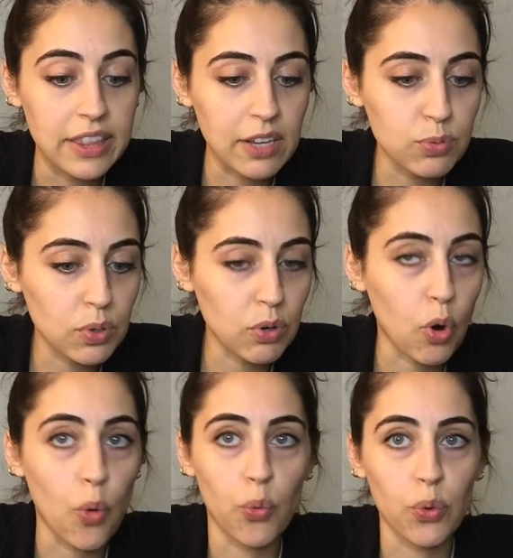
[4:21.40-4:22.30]
Things were
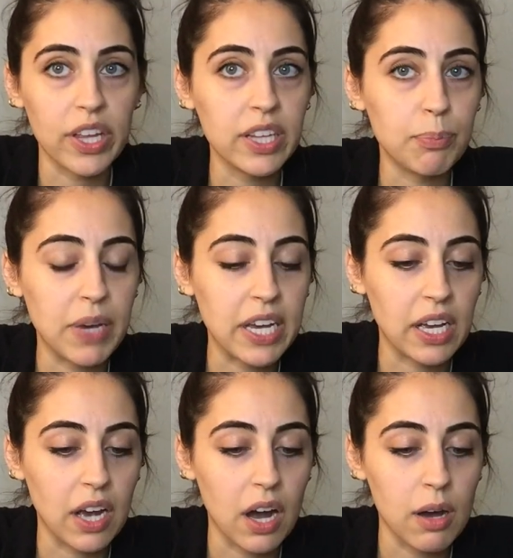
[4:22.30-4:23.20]
really
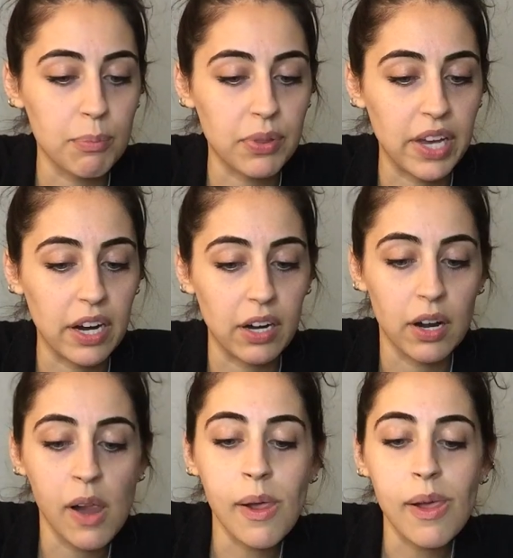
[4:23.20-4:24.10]
picking up there.
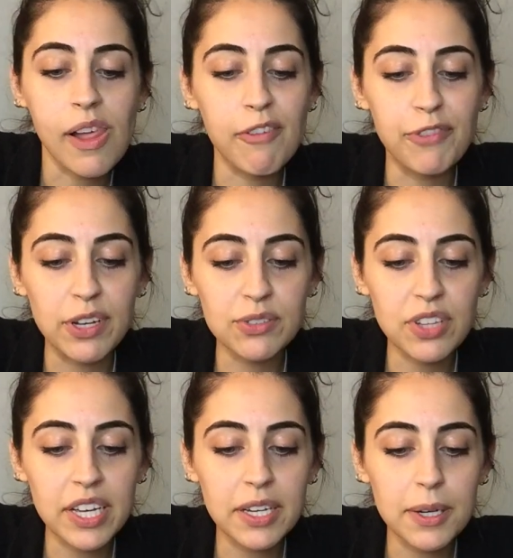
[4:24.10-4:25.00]
It feels
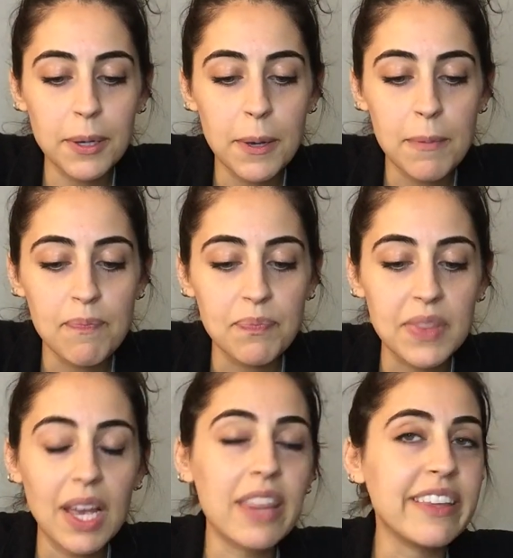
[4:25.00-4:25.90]
like
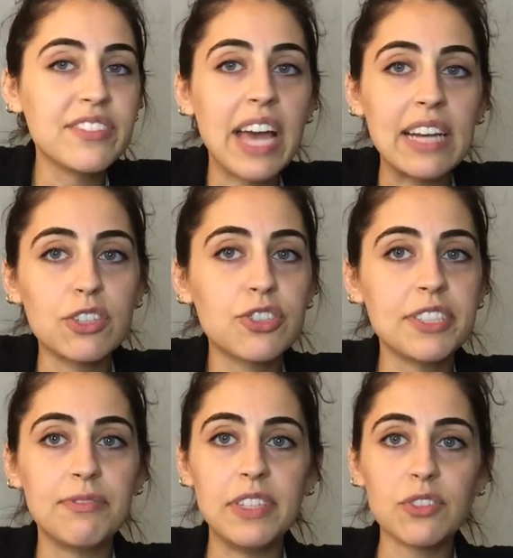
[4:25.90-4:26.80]
this
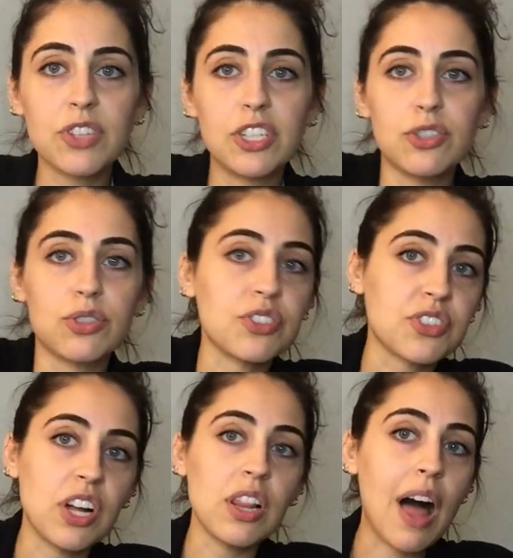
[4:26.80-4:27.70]
energy feels like you're
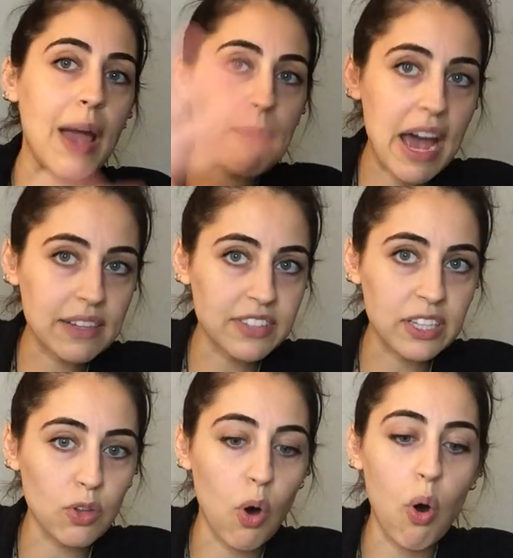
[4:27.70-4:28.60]
just
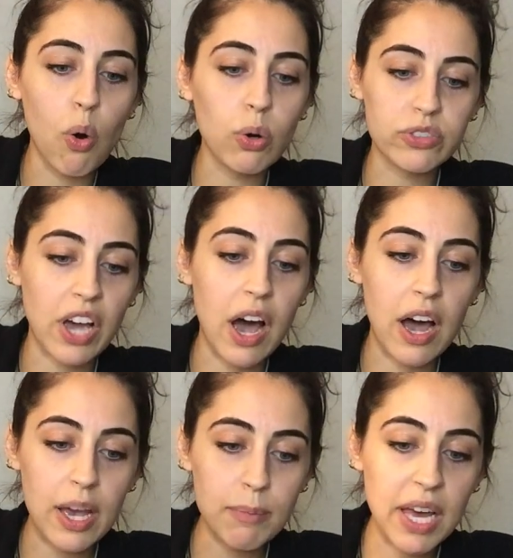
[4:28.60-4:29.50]
climaxing the whole
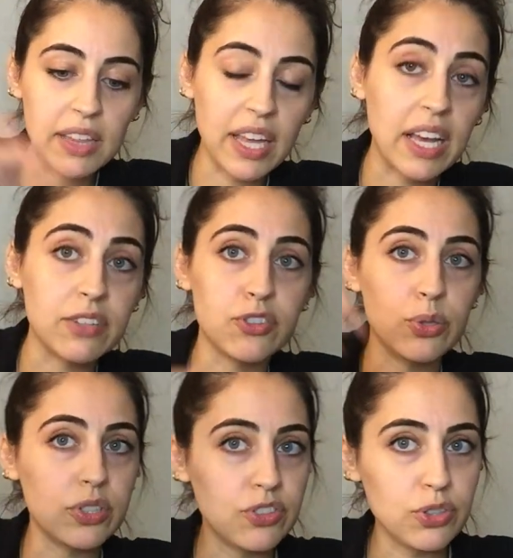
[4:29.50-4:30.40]
time and like as
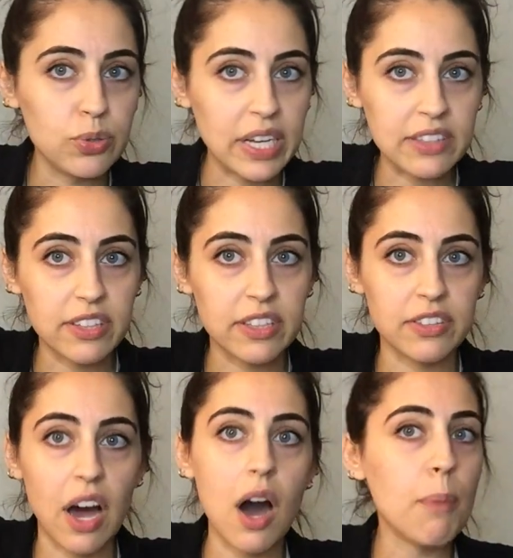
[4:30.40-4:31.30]
soon as you get to the
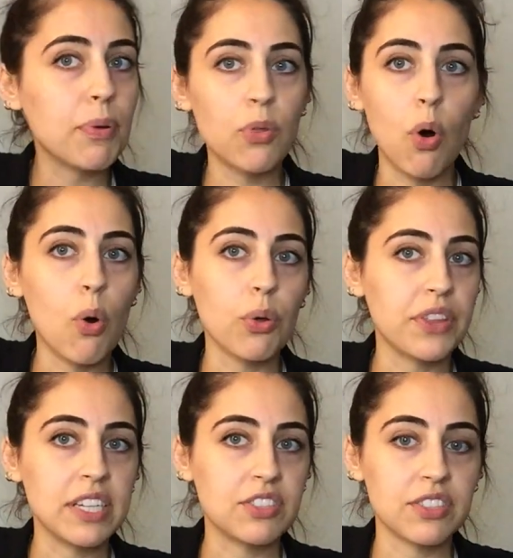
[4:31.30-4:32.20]
top the whole
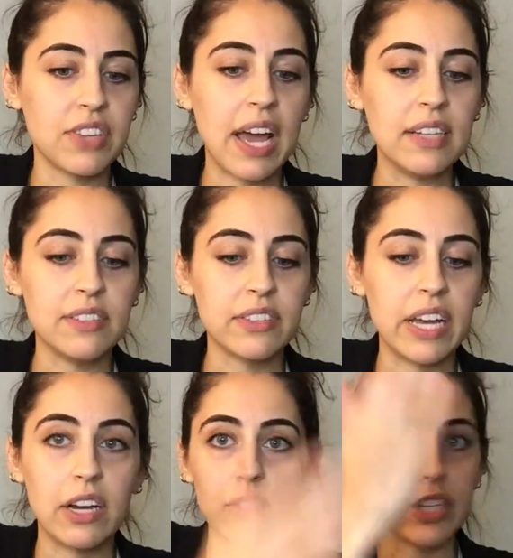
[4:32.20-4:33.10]
thing just ends
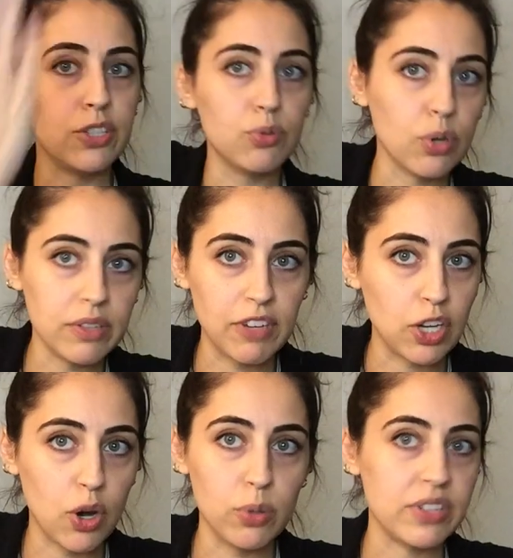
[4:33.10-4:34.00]
there like you don't even
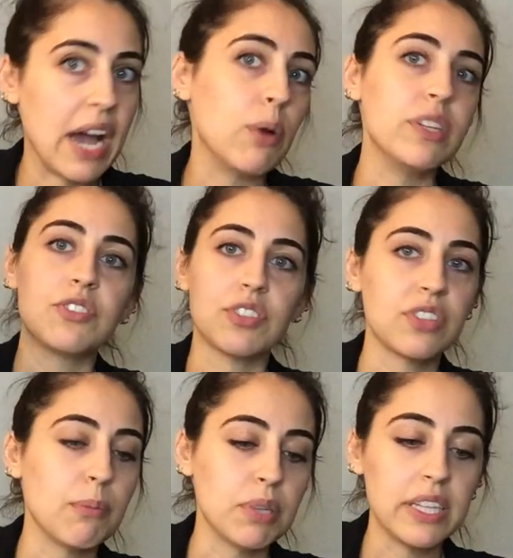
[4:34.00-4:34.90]
go down it just
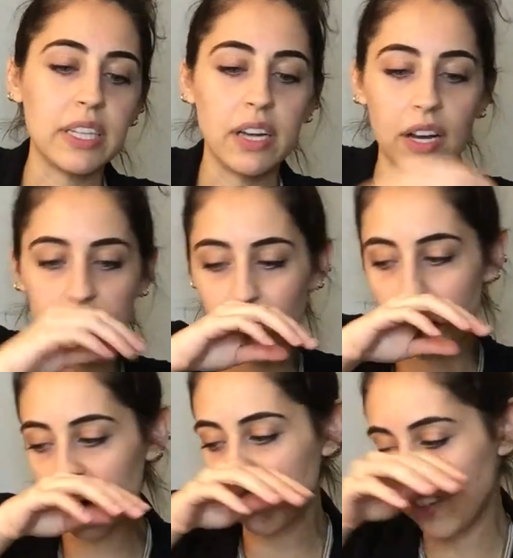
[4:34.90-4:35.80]
completely cuts
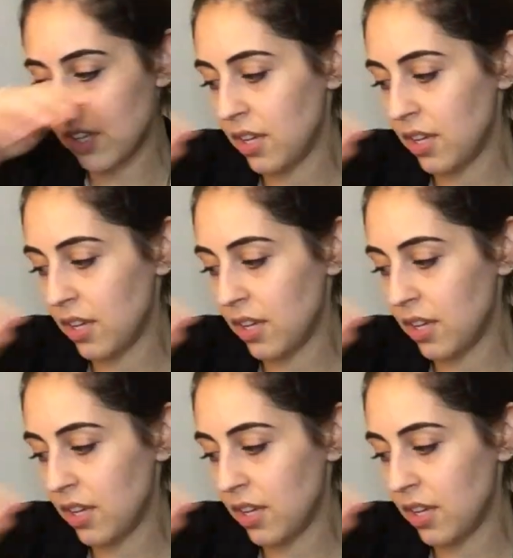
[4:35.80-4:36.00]
off